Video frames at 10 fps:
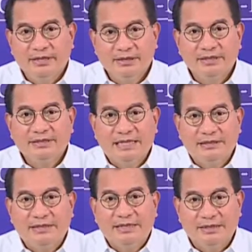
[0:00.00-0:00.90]

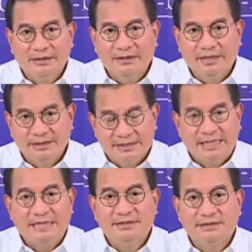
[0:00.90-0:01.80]
it
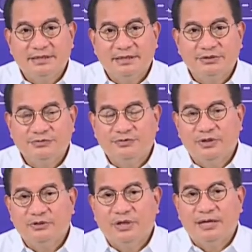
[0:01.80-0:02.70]
is necessary to
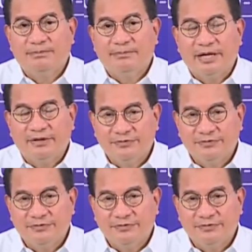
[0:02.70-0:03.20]
follow up